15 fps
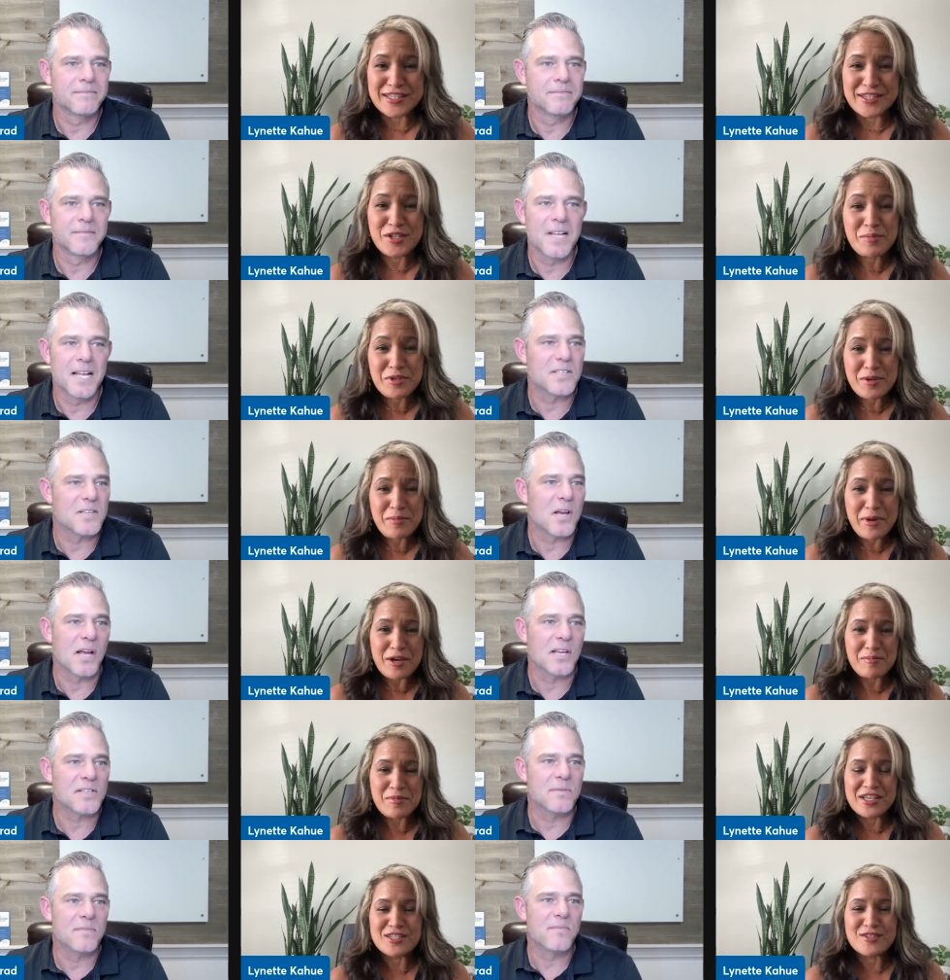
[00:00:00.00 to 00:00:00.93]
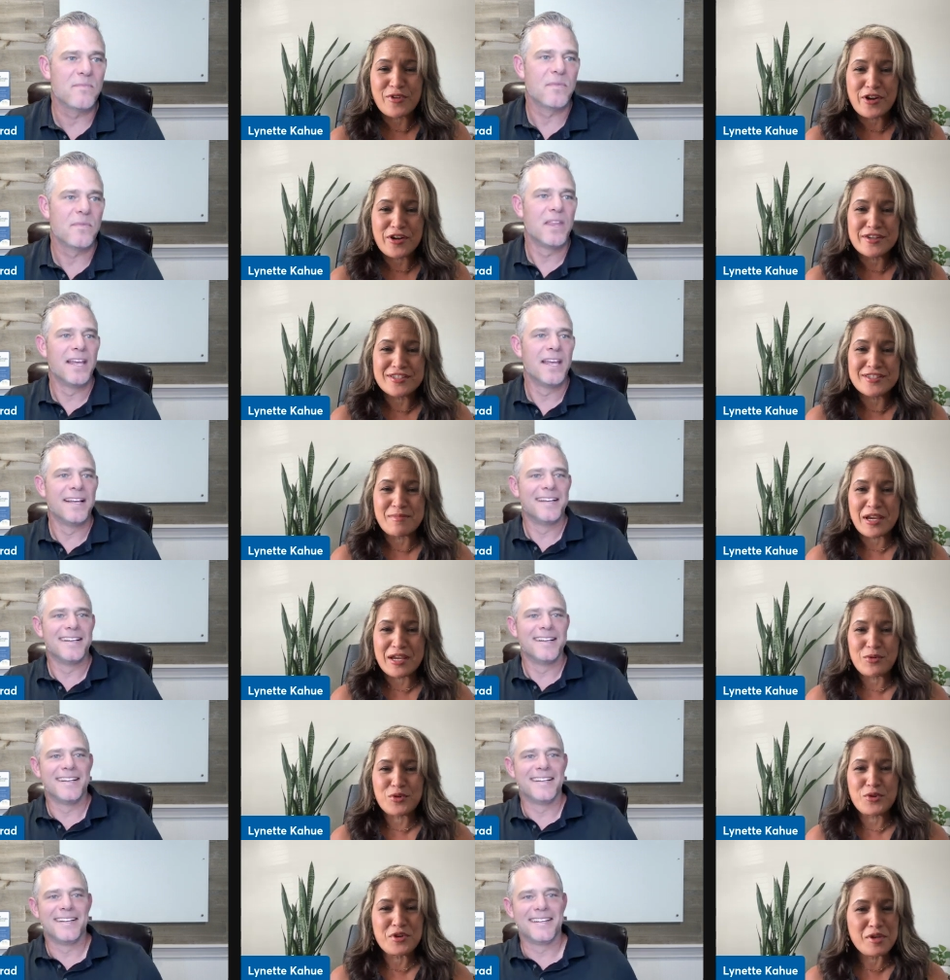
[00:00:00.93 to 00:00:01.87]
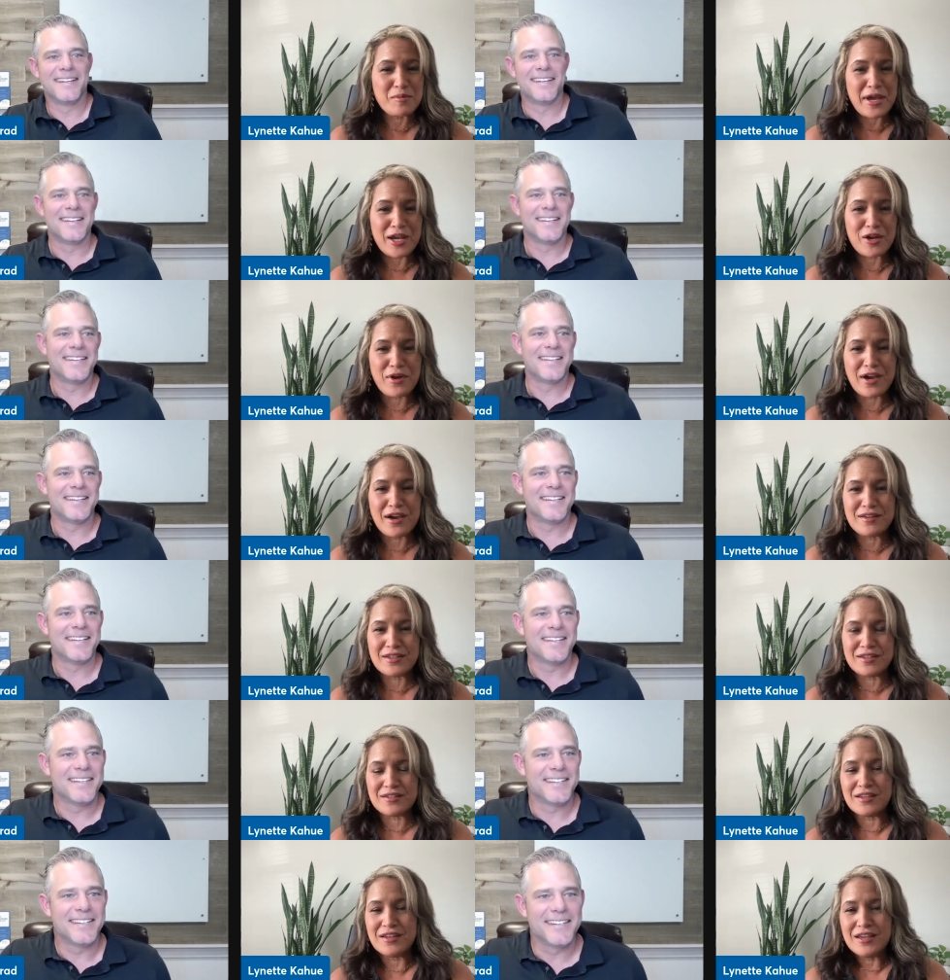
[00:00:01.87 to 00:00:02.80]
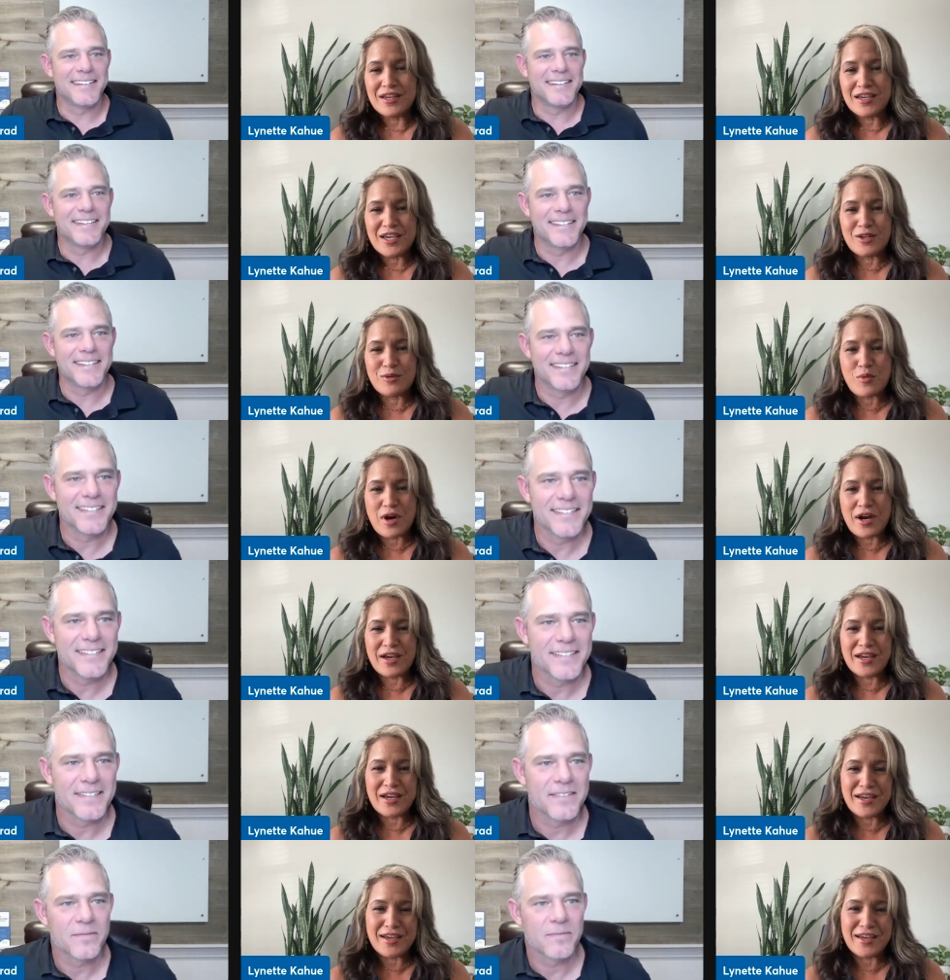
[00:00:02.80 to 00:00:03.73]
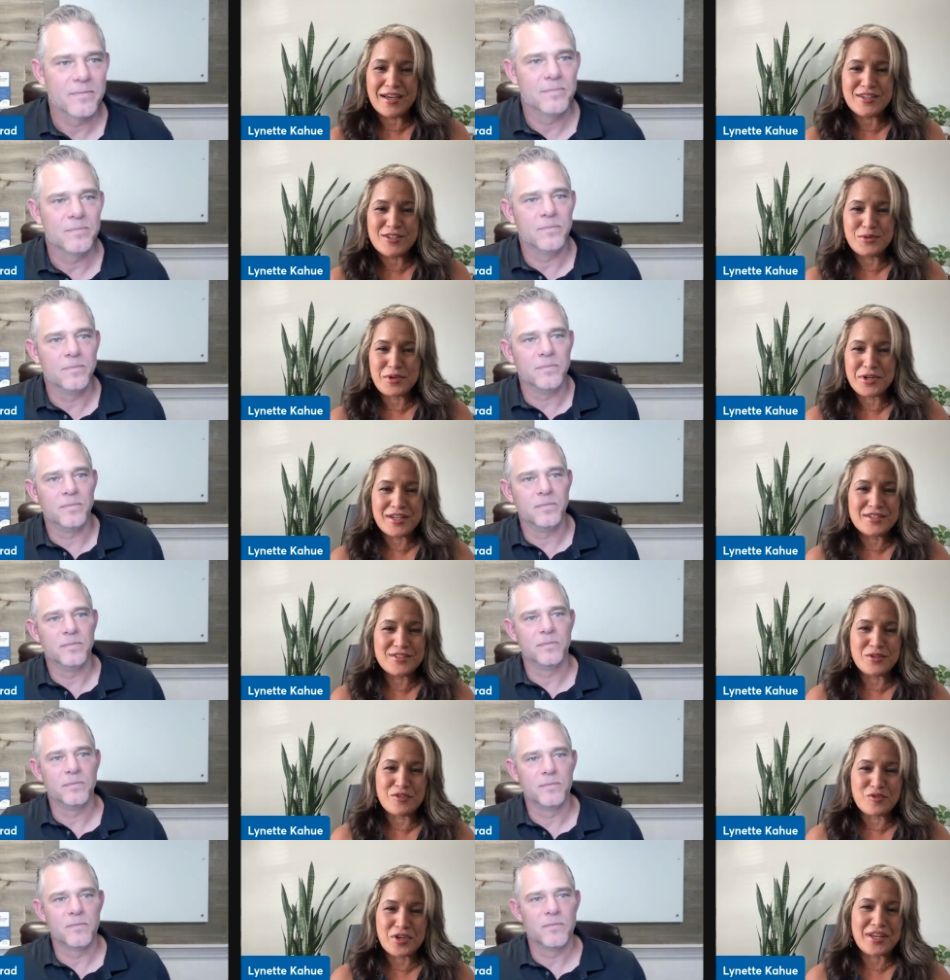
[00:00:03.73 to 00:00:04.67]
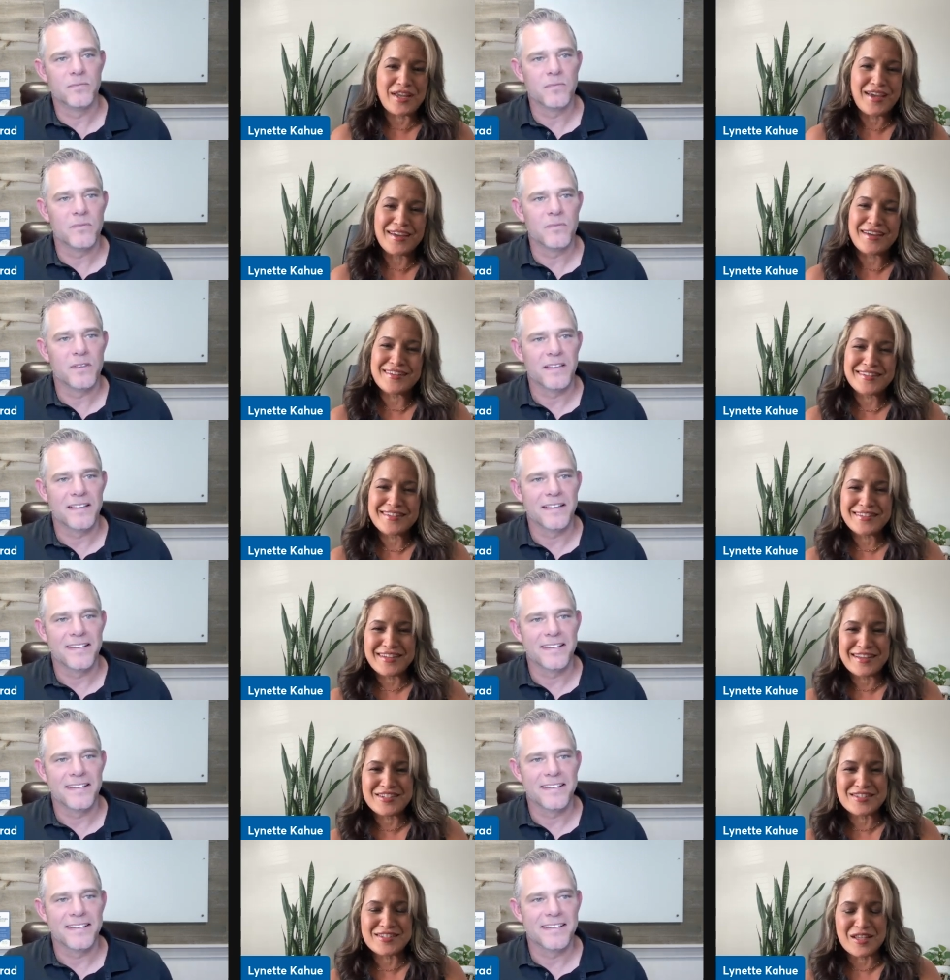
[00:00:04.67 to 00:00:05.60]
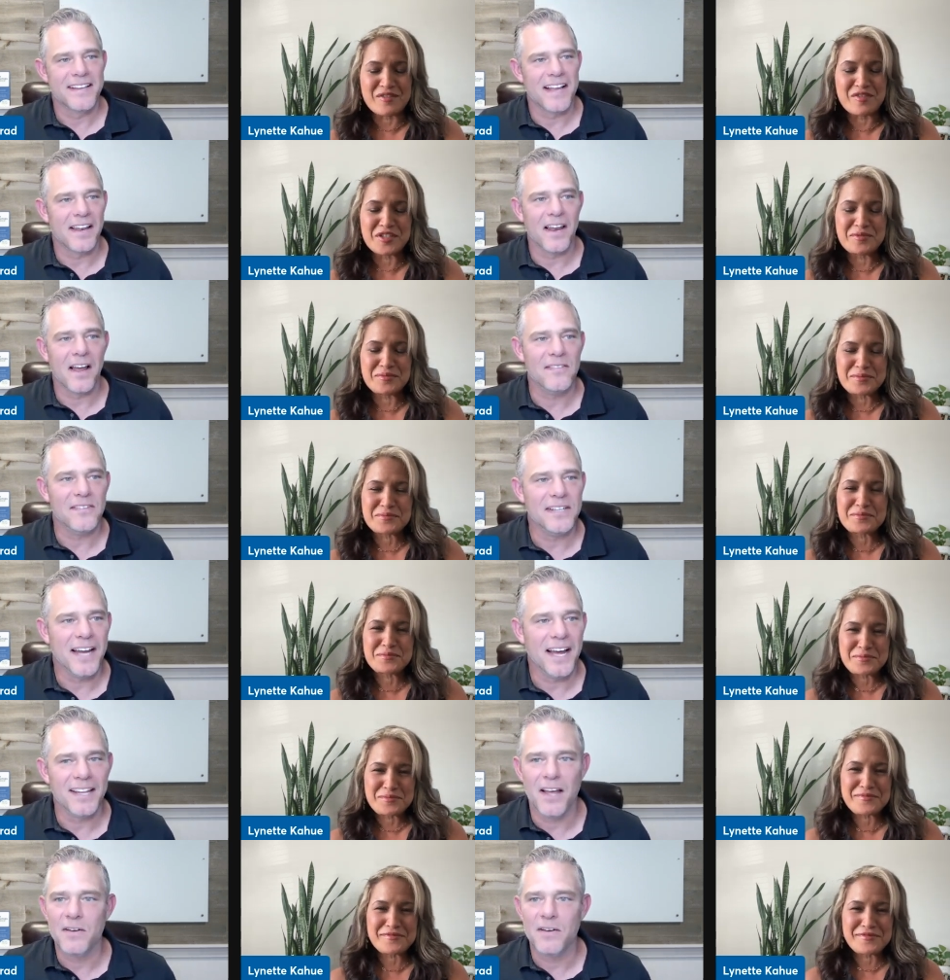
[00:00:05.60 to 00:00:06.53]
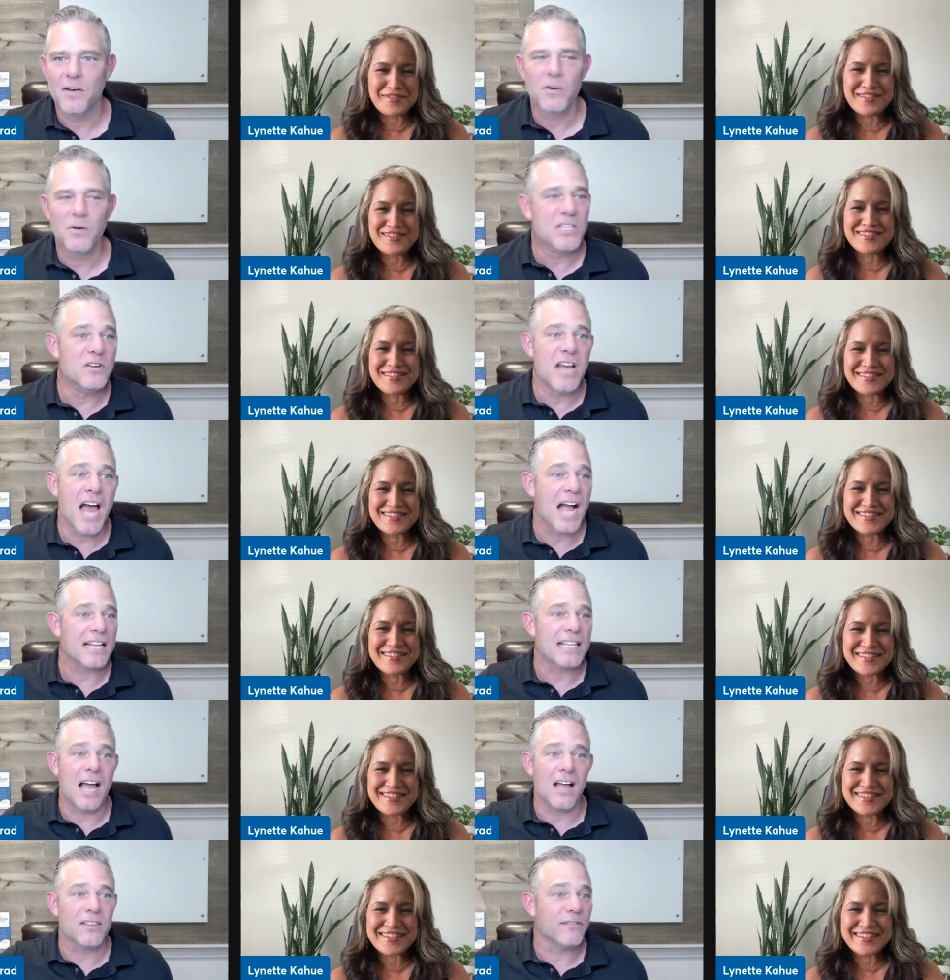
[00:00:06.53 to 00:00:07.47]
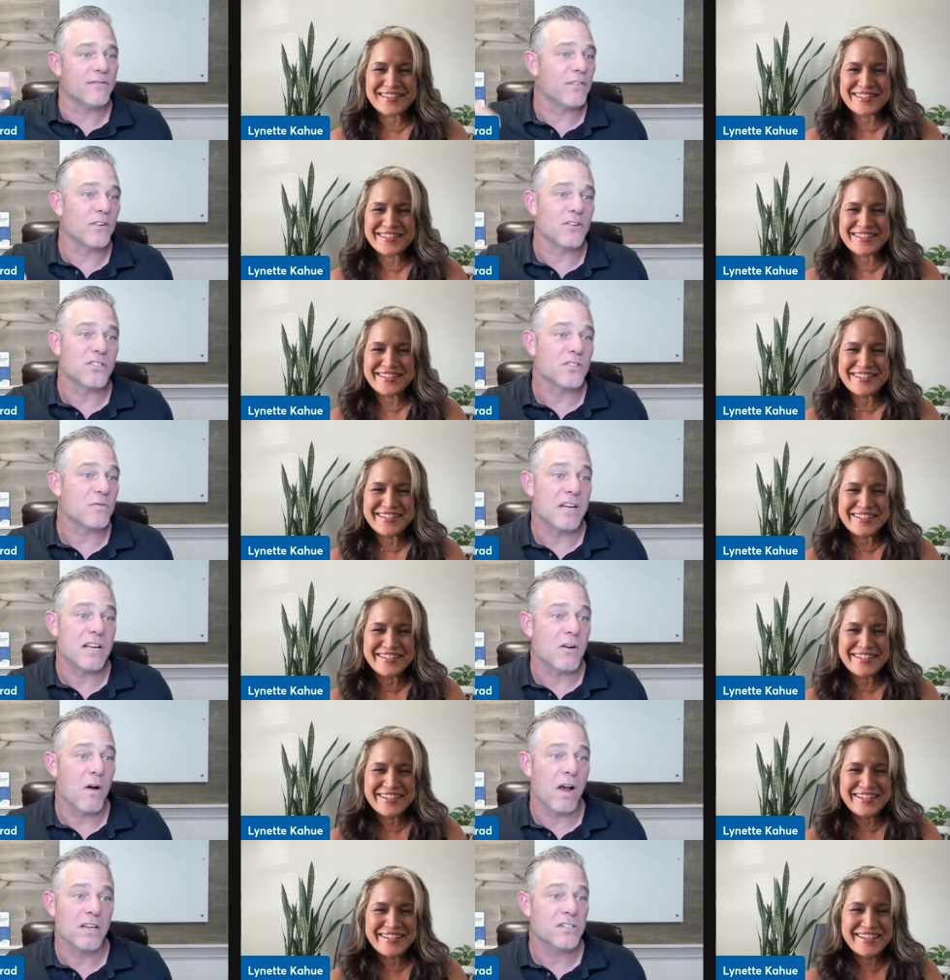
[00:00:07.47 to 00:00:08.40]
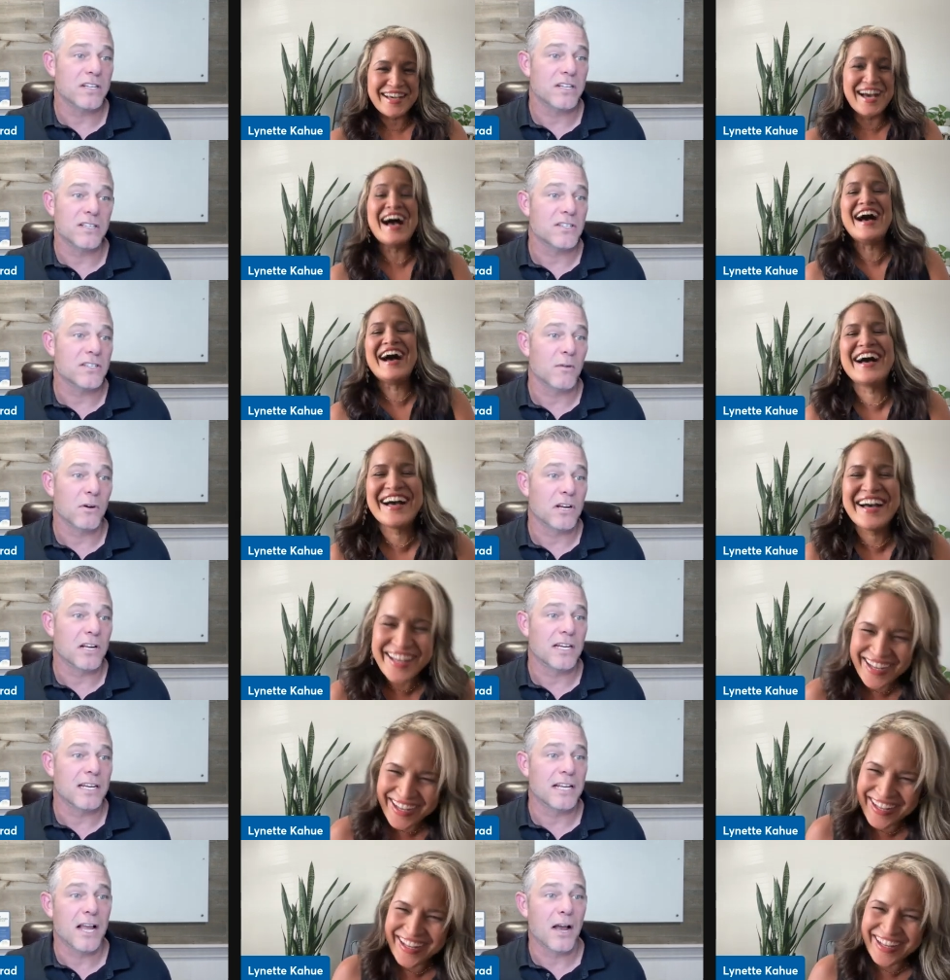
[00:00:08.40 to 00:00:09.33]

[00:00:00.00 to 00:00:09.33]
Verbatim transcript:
Speaker 1: a that's little awesome. bit about me as far as my recruiting background and and why I, I do what I do every day. I just I love, love it. it.
Speaker 2: I love it. Well, you knocked out the first three questions, so we're good to go